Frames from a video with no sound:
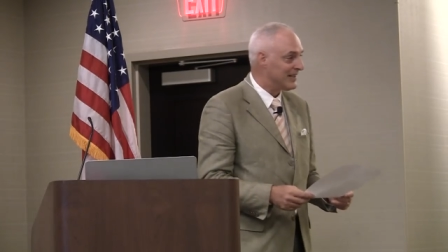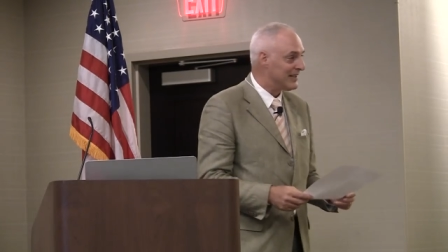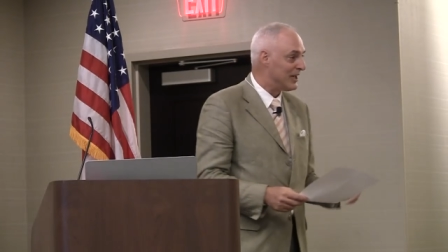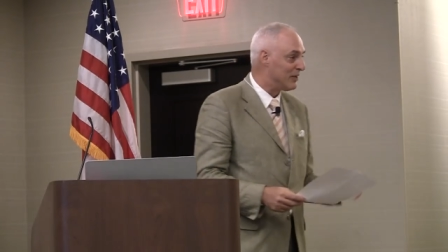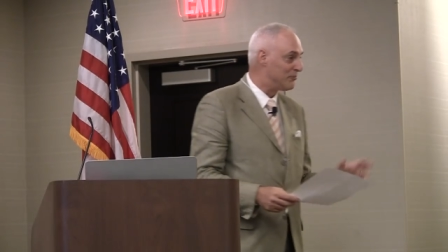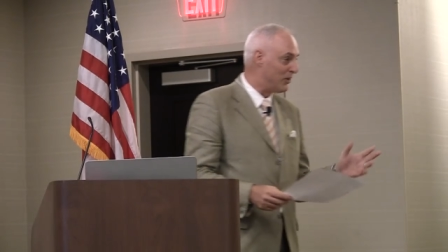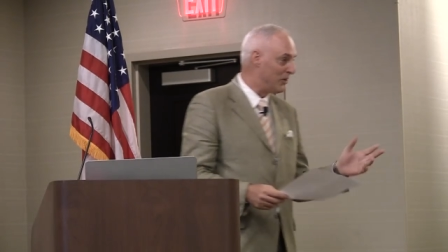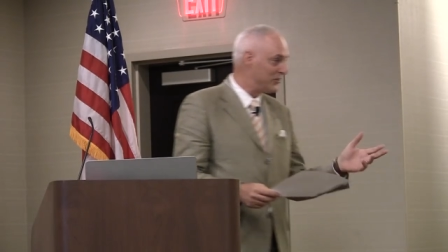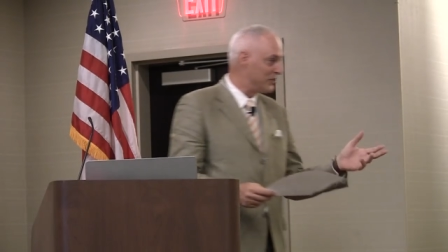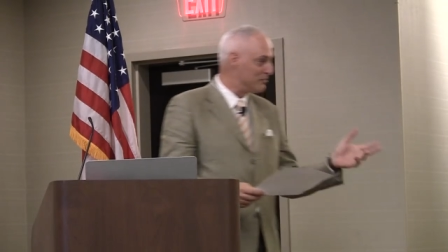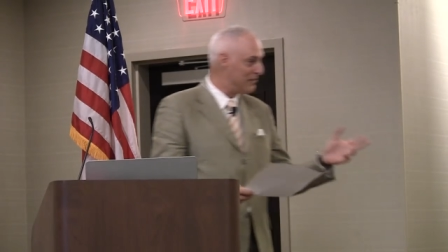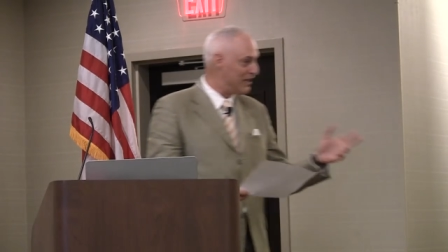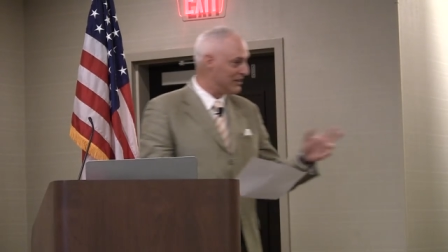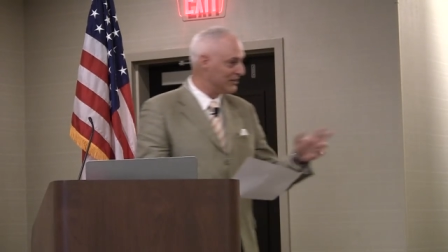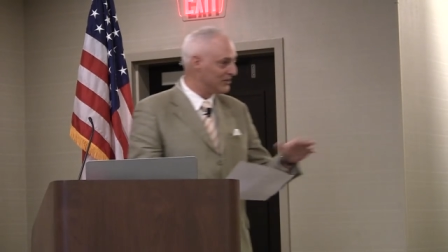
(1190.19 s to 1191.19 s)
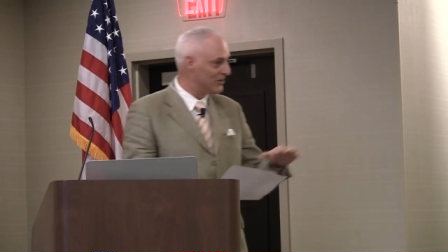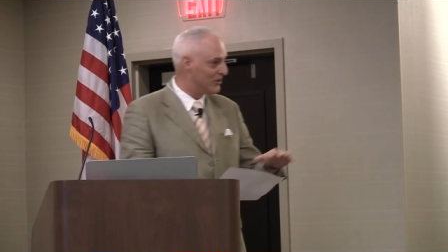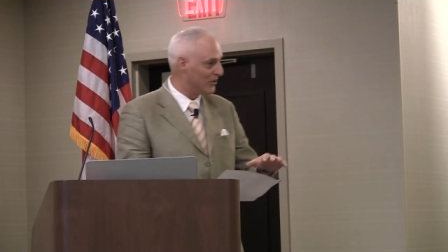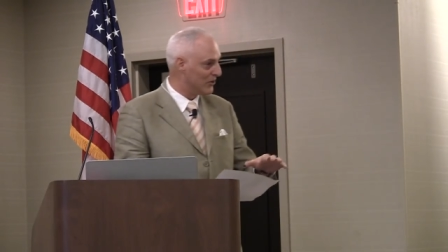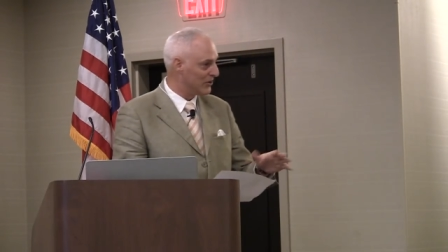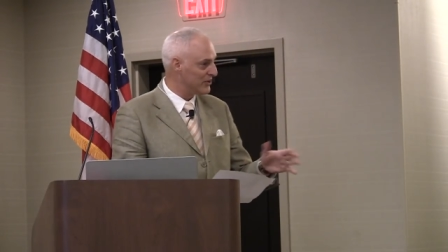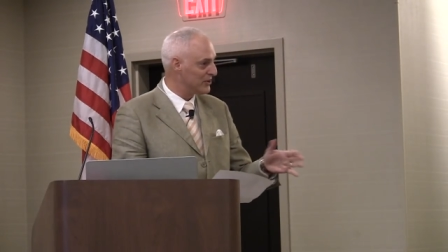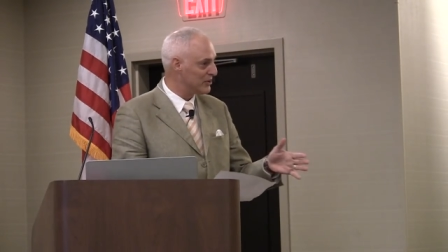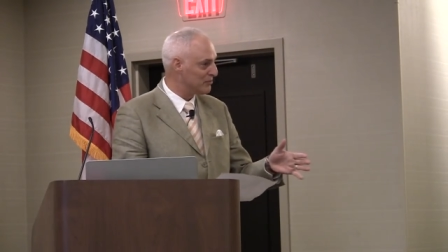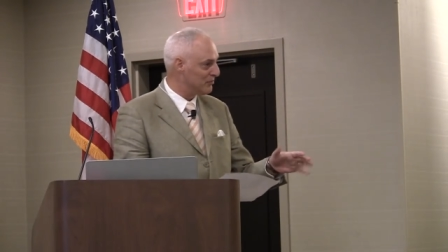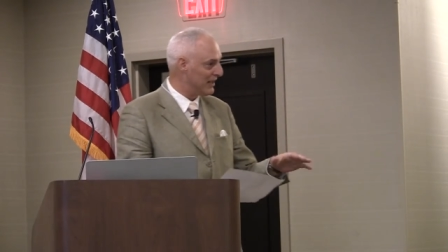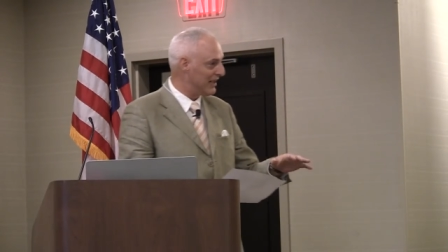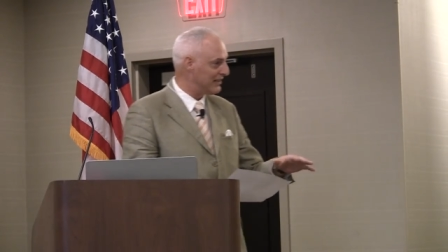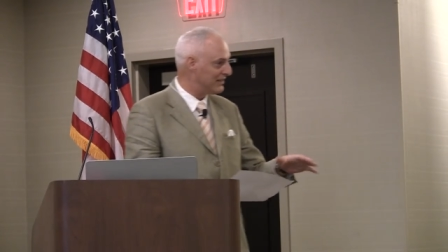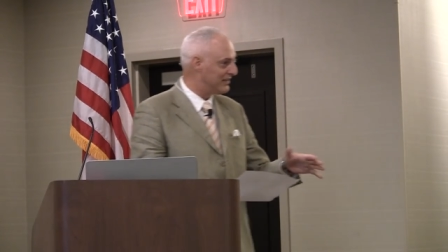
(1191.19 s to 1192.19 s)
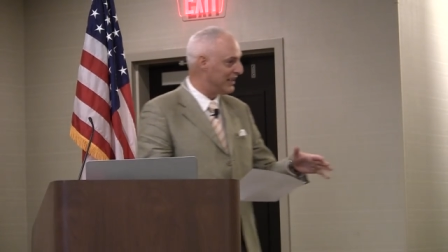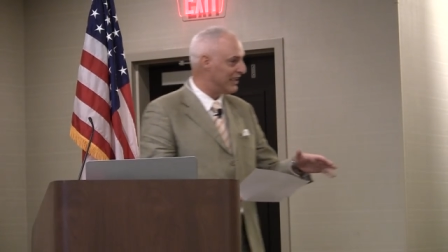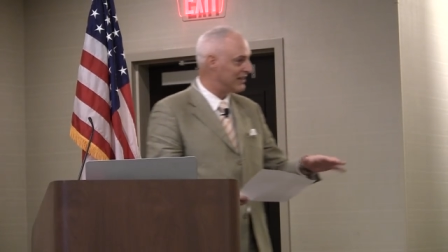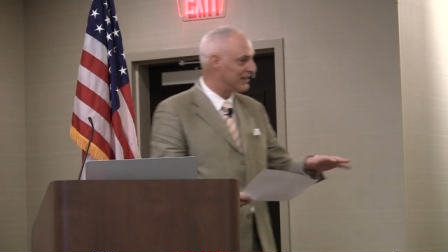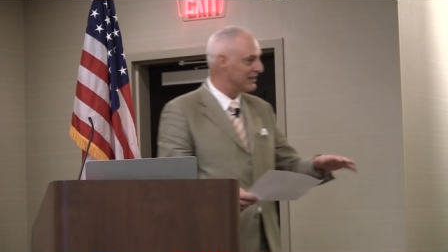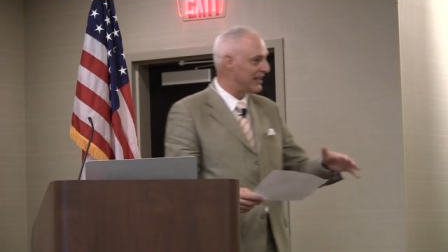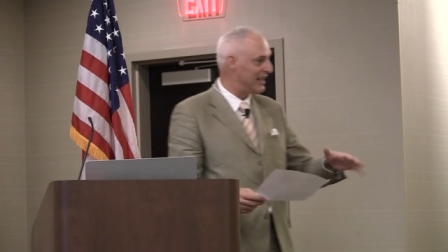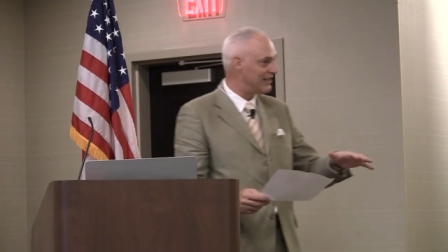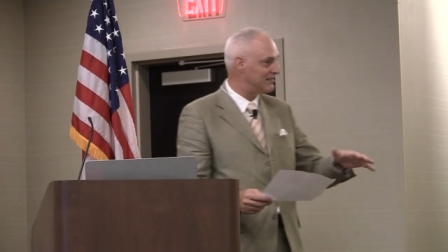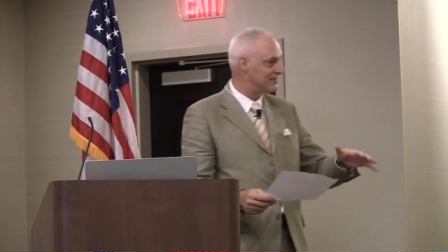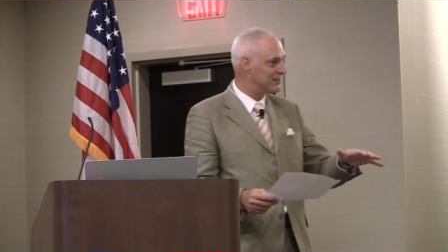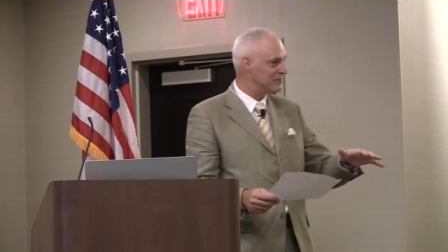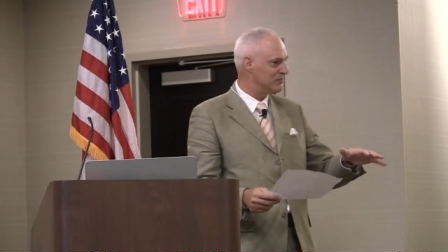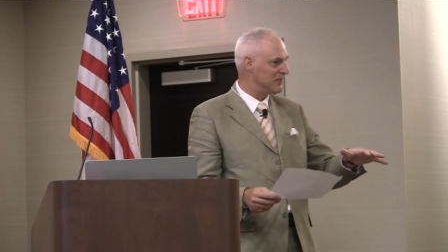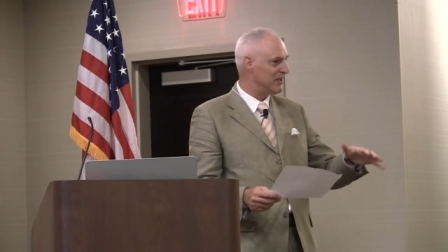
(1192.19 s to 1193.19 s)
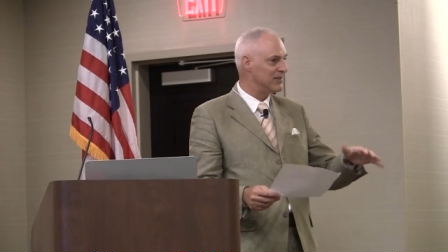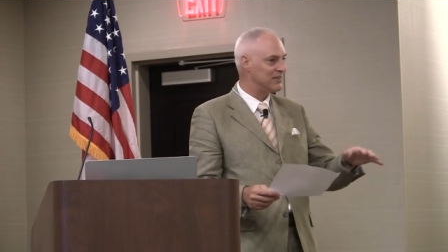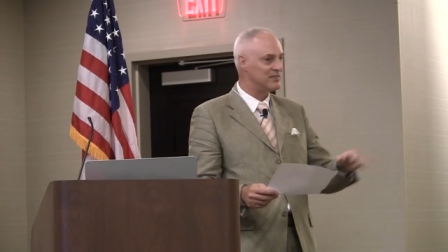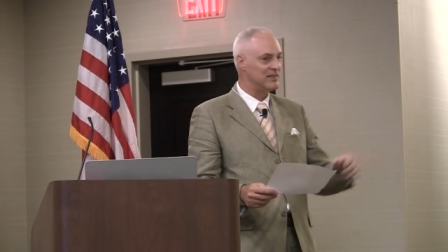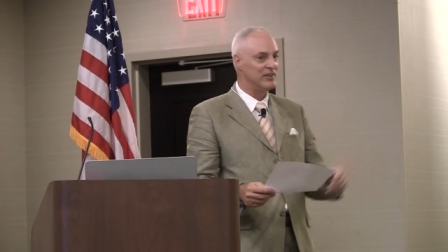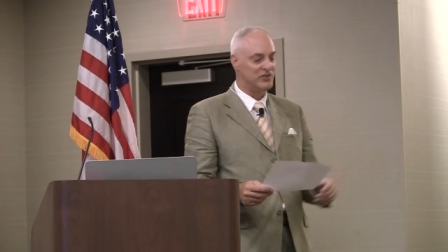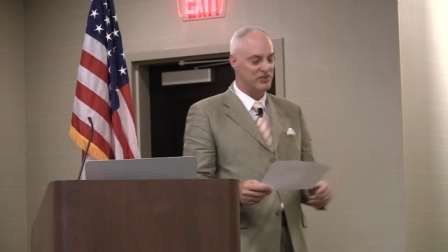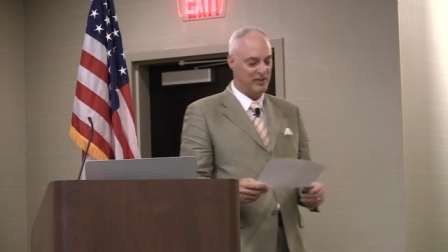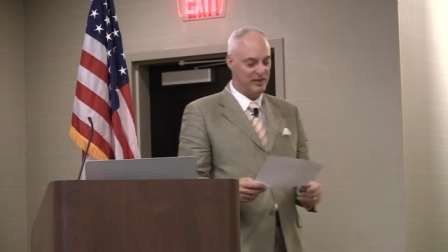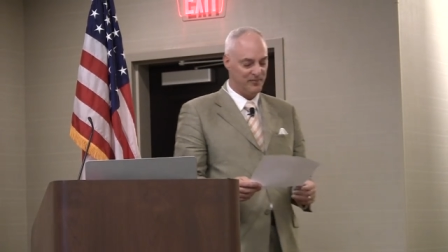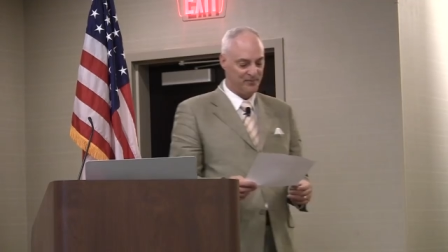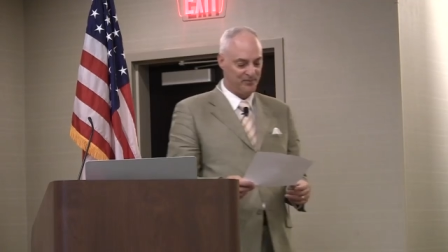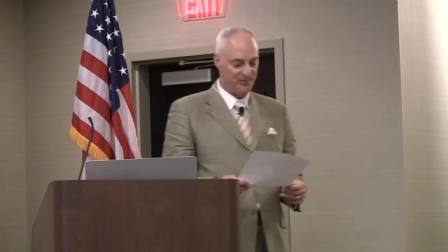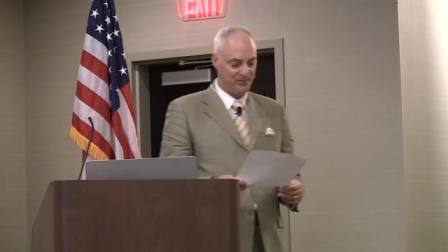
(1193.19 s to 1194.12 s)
Now, both the Mongol horde and the Black Death lasted about a century,